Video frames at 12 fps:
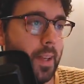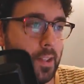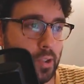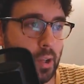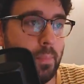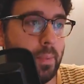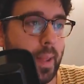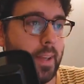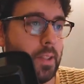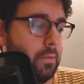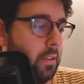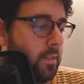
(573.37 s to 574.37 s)
They should play
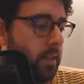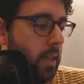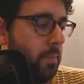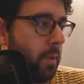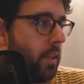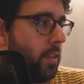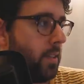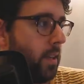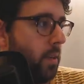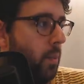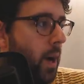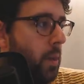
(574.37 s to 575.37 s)
a strong team because, you
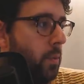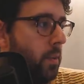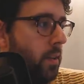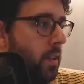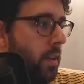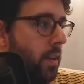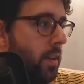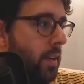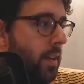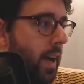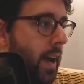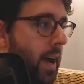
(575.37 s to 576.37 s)
know, why wouldn't you
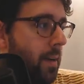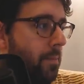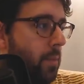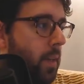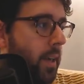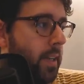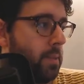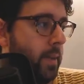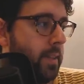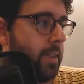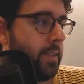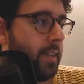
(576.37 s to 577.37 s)
um, against
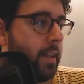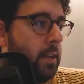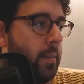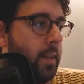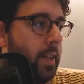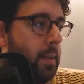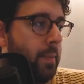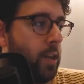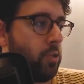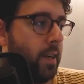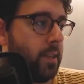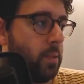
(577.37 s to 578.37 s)
Man City? I don't mean that in a
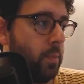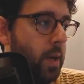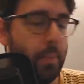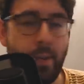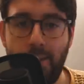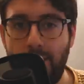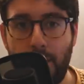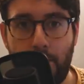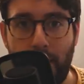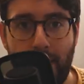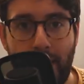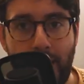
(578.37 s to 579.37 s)
patronising way, but it's just a
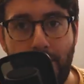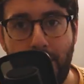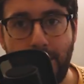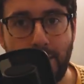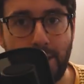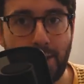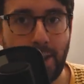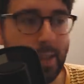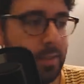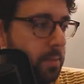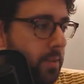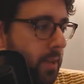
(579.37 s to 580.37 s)
big game, you know. It's a good
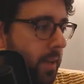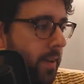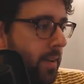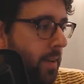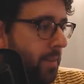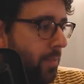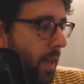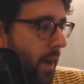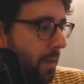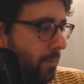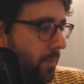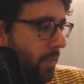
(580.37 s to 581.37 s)
chance for them, isn't it?
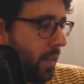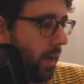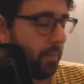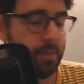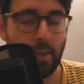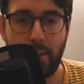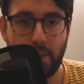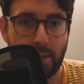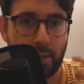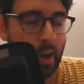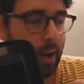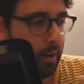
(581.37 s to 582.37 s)
Um, I'm sorry, it's
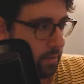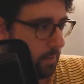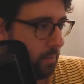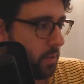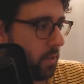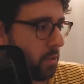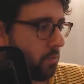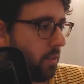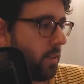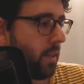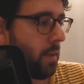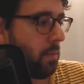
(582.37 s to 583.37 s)
gone dark because I'm using the
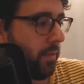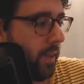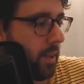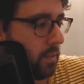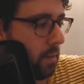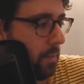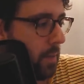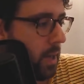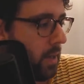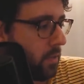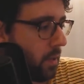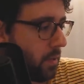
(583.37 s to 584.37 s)
screen to light my face up.
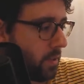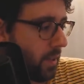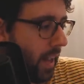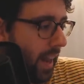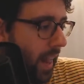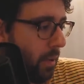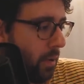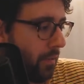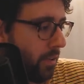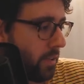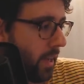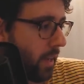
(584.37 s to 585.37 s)
So just allow it
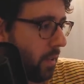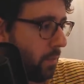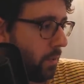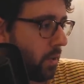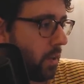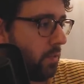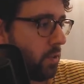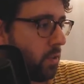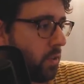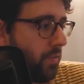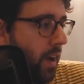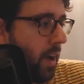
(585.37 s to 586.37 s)
for a second. But look at the
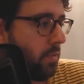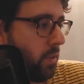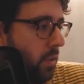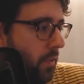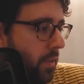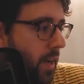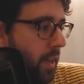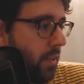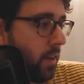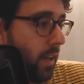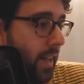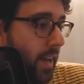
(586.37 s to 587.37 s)
results, five two the other day.
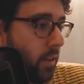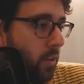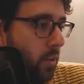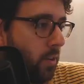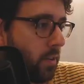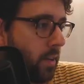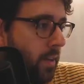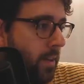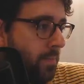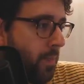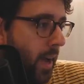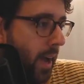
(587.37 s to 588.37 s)
They've got a lad called
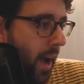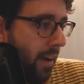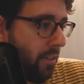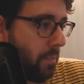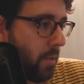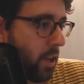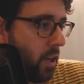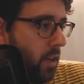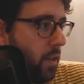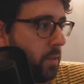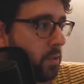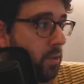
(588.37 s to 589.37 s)
uh, Harry
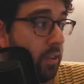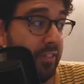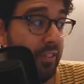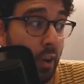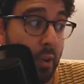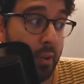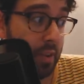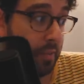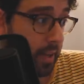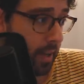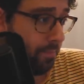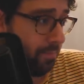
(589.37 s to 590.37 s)
McCurdy who scored four the
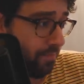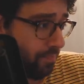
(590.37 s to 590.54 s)
other day.